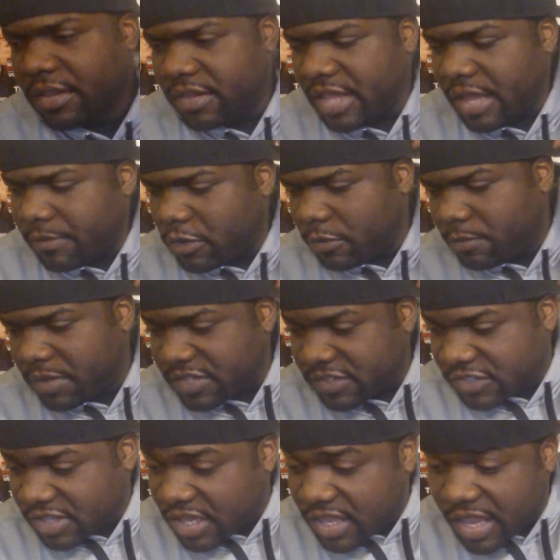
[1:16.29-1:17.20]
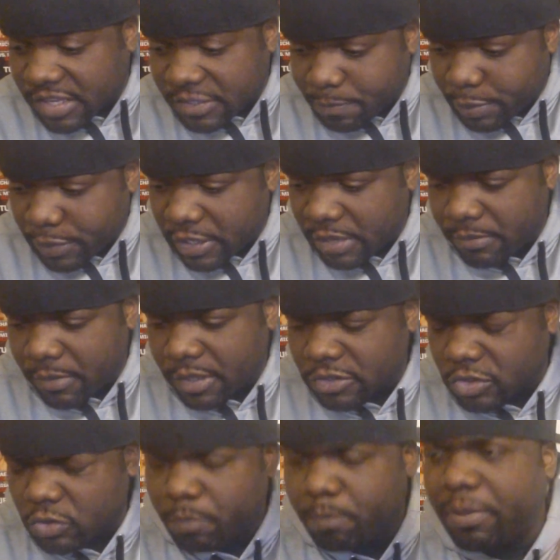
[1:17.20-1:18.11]
WBC has pretty
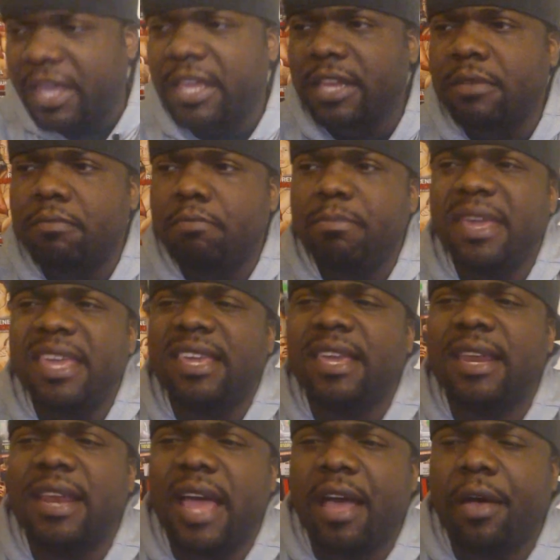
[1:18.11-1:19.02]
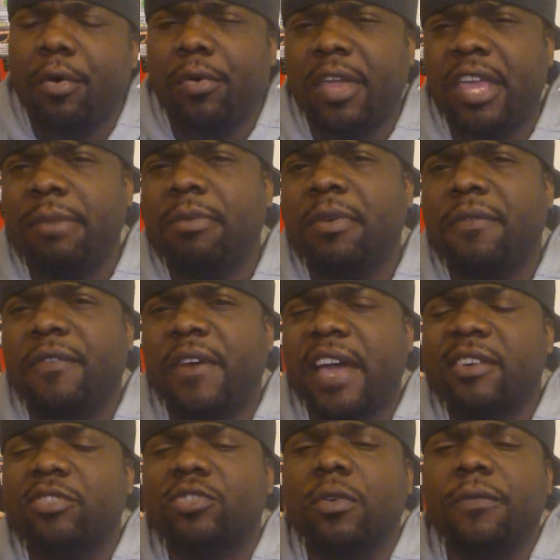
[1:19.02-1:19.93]
much been making Al Haymon
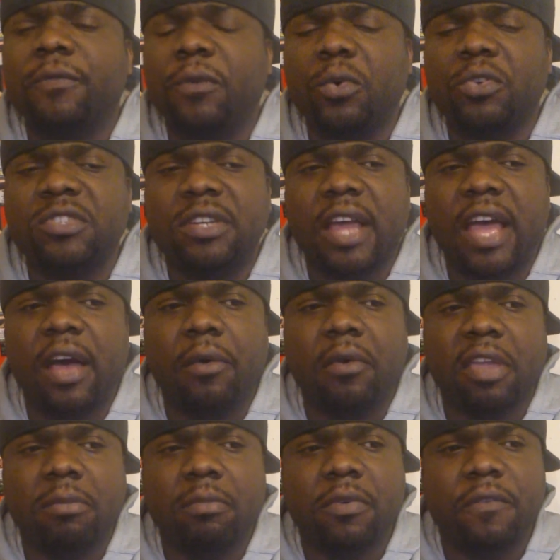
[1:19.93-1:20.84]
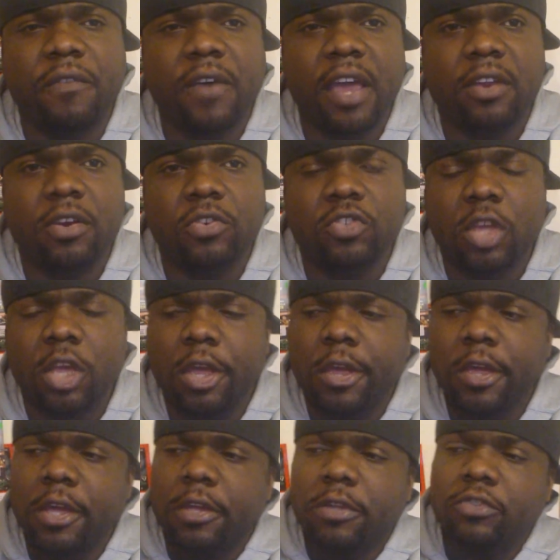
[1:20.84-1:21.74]
fighters or forcing Al Haymon fighters
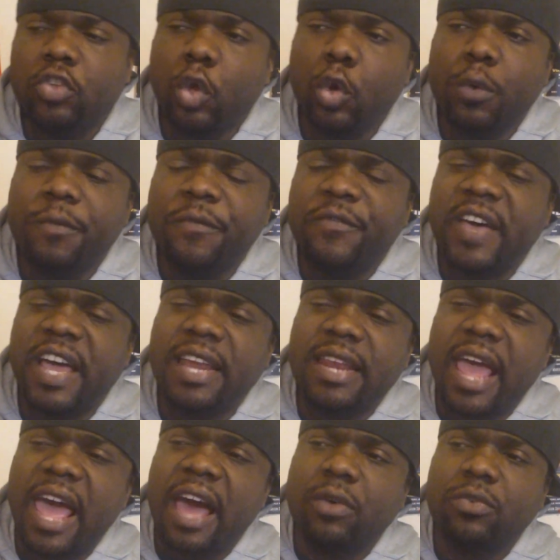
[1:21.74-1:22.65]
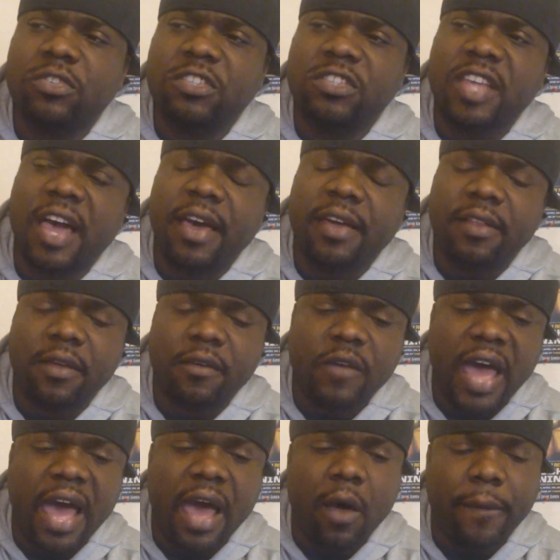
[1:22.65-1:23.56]
to fight outside
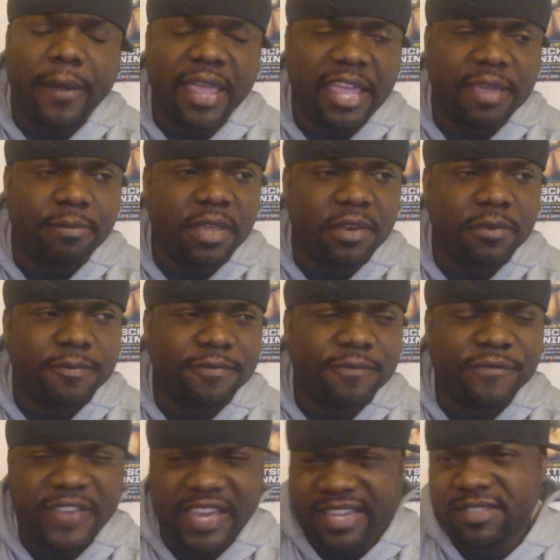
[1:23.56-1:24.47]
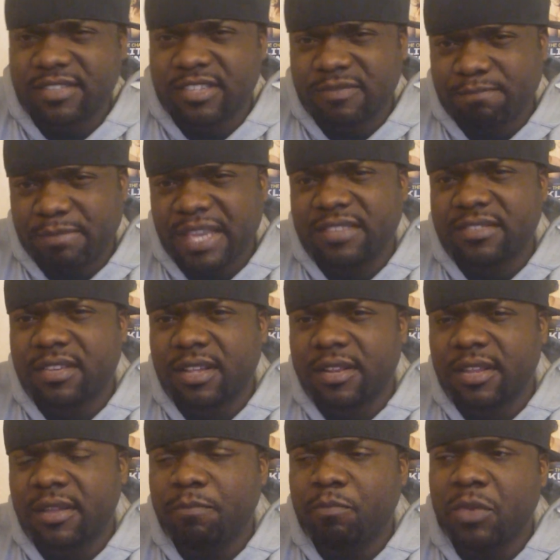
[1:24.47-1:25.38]
of Al Haymon fights,
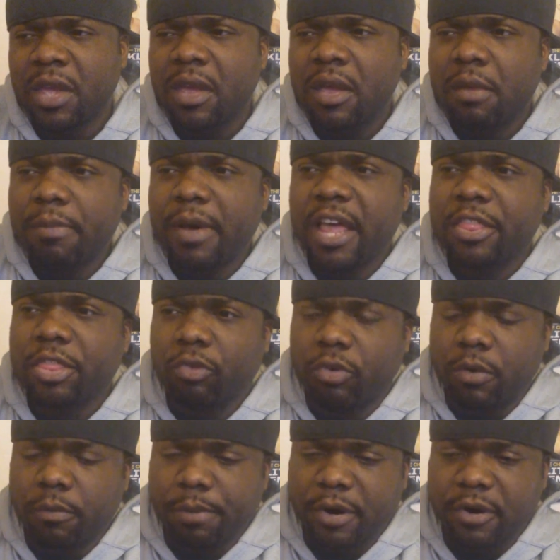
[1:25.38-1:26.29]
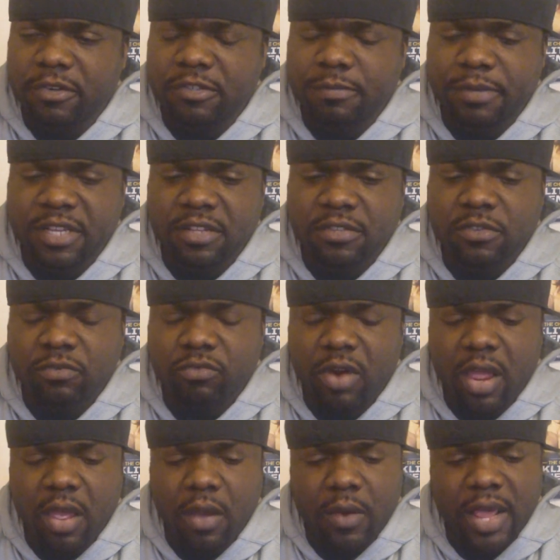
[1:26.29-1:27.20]
basically by throwing purse bids
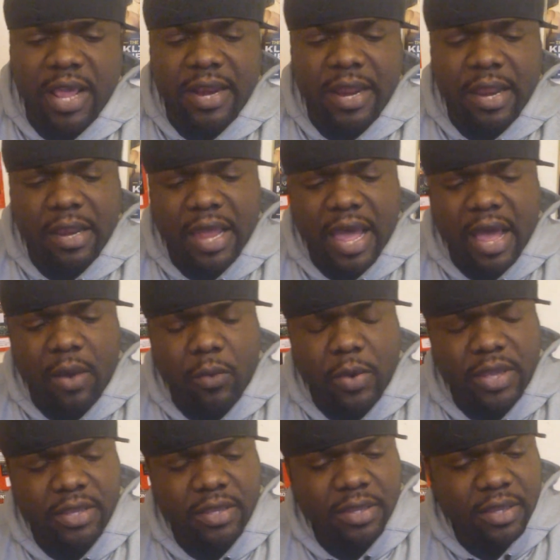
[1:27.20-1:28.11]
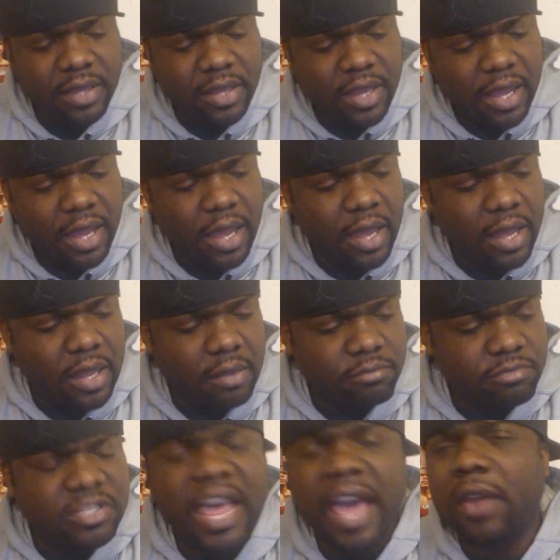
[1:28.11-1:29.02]
around and allowing
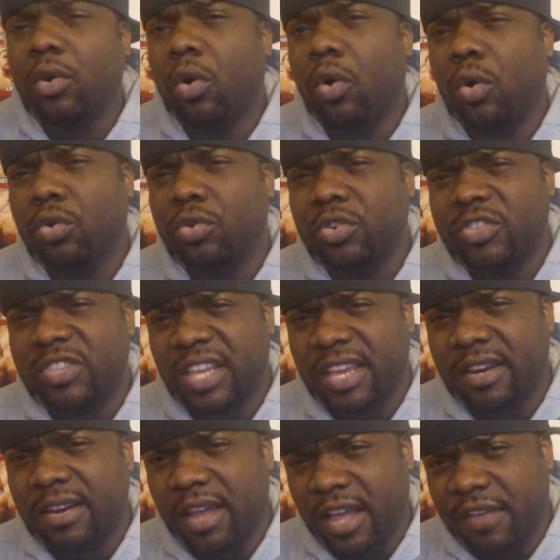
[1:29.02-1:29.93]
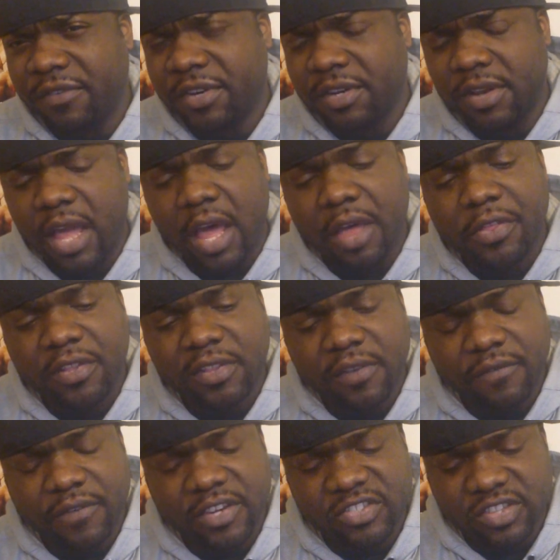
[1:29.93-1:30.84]
title holders in other
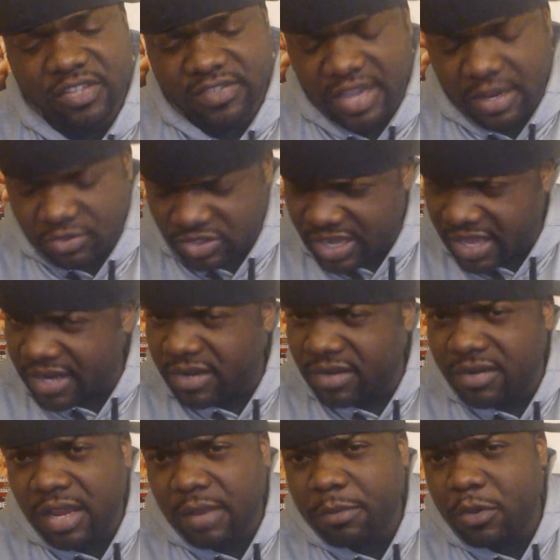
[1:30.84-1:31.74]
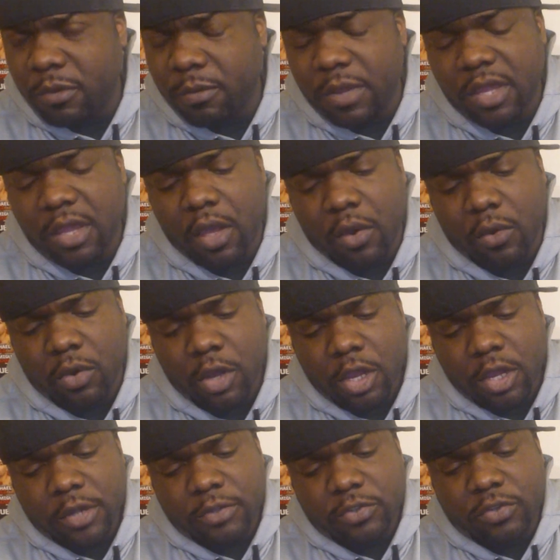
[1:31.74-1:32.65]
divisions outside of the WBO
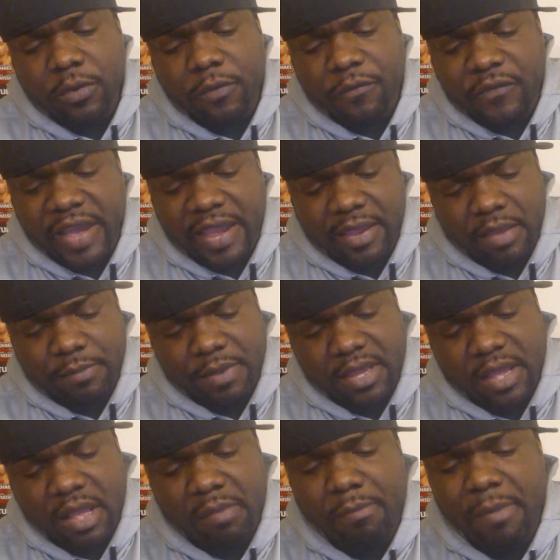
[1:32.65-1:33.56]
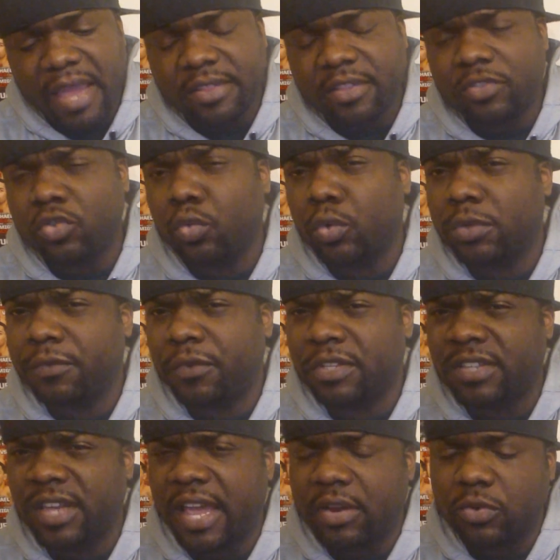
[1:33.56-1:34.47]
to fight and become mandatories
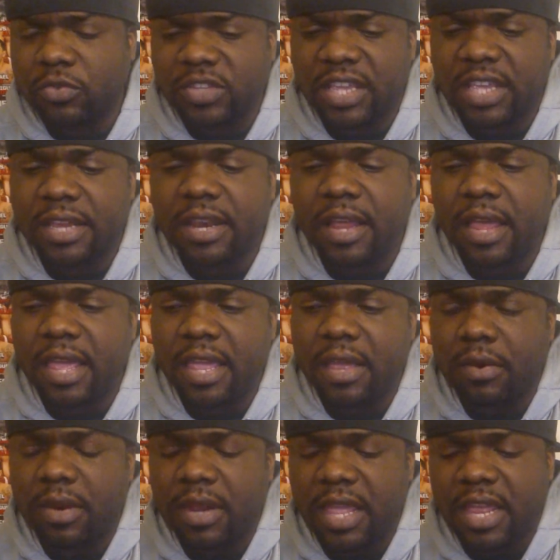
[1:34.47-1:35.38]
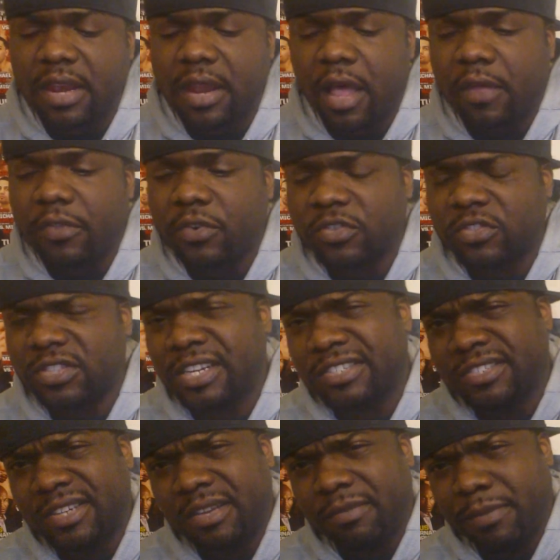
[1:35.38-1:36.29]
for titles in other
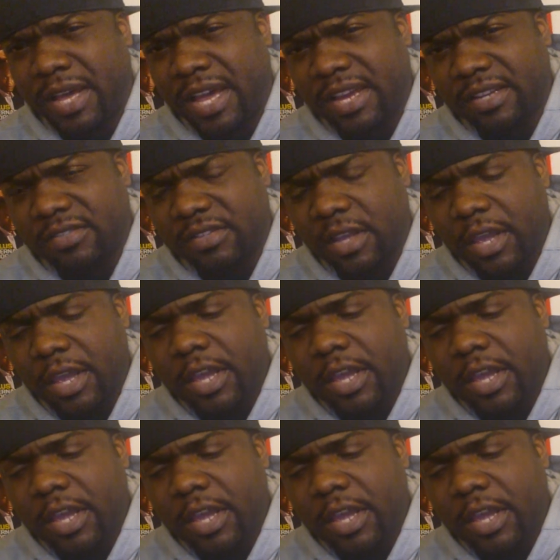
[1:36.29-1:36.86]
sanctioning bodies.